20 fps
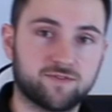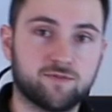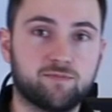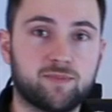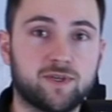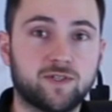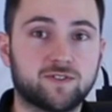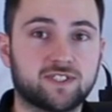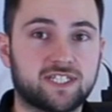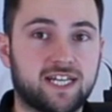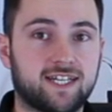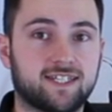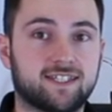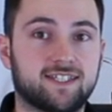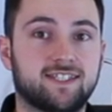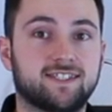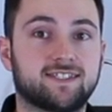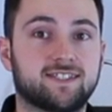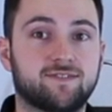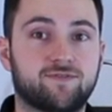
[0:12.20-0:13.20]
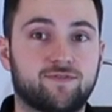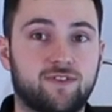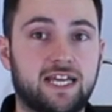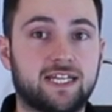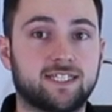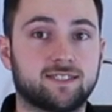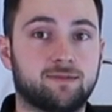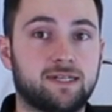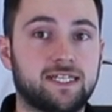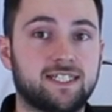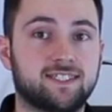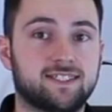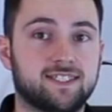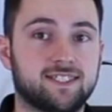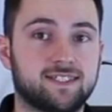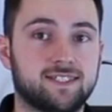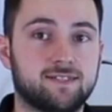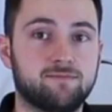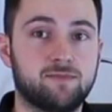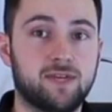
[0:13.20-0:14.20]
from BuildTak. It's the FlexPlate
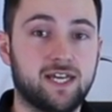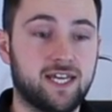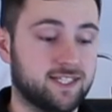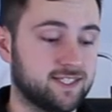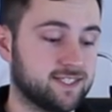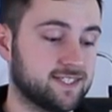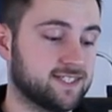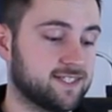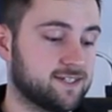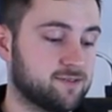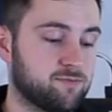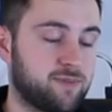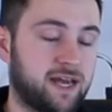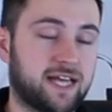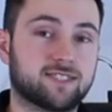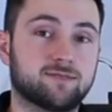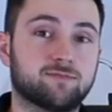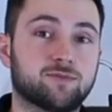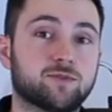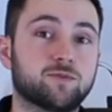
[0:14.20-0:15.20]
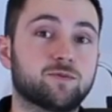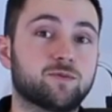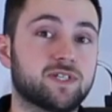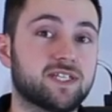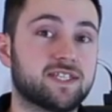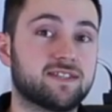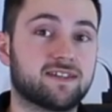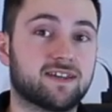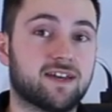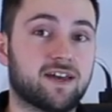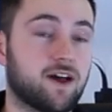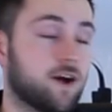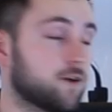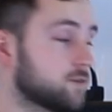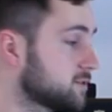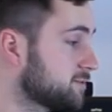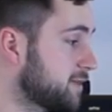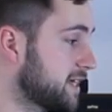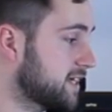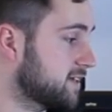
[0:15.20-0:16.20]
system. This is compatible with
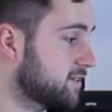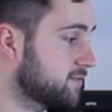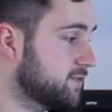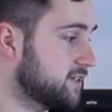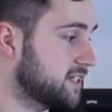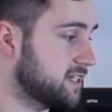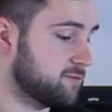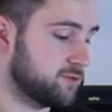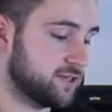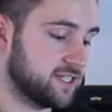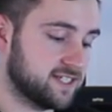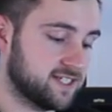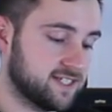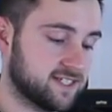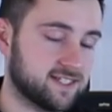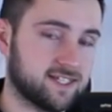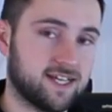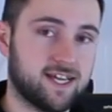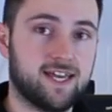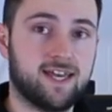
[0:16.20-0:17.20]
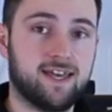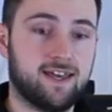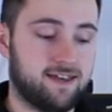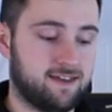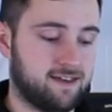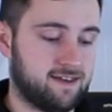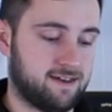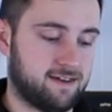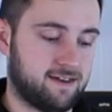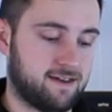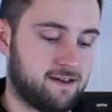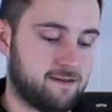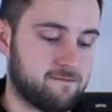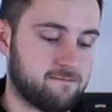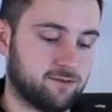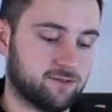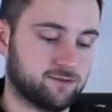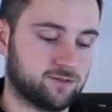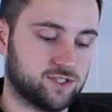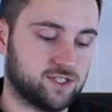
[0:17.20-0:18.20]
Ultimaker 3D printers.
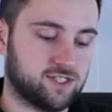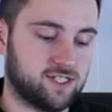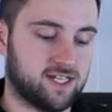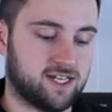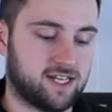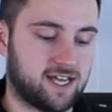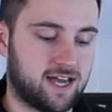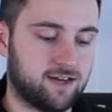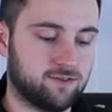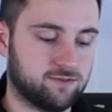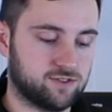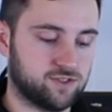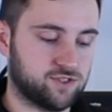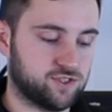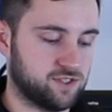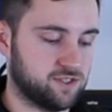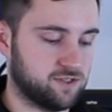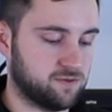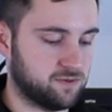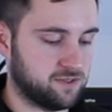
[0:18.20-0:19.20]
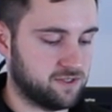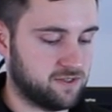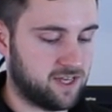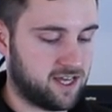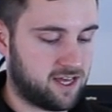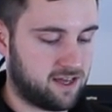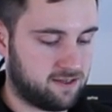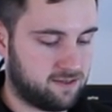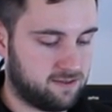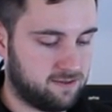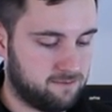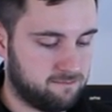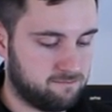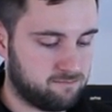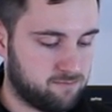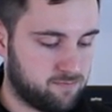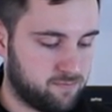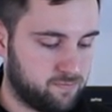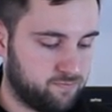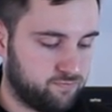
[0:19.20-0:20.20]
I'll just get it out to show you what you get.
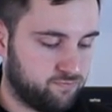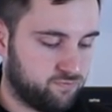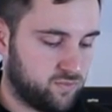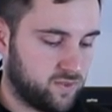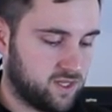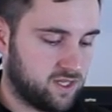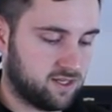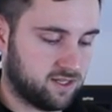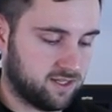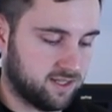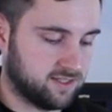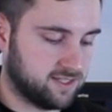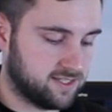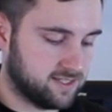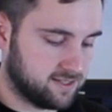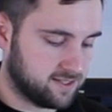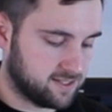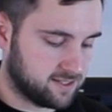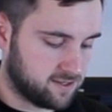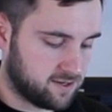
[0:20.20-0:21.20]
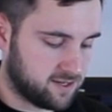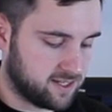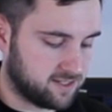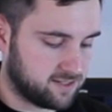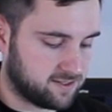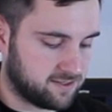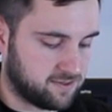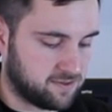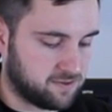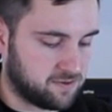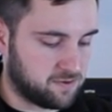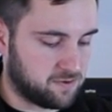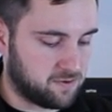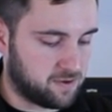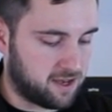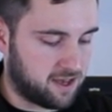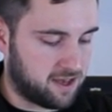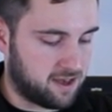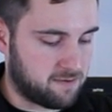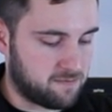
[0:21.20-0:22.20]
And this is designed to
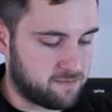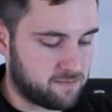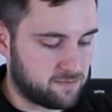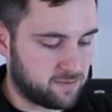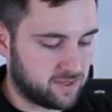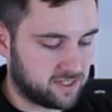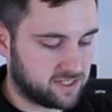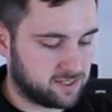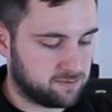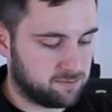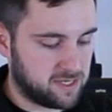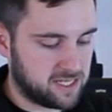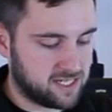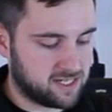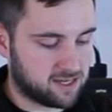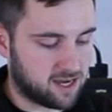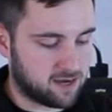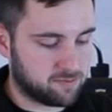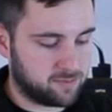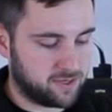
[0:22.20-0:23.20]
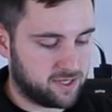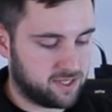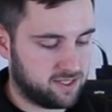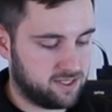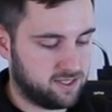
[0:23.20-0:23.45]
speed up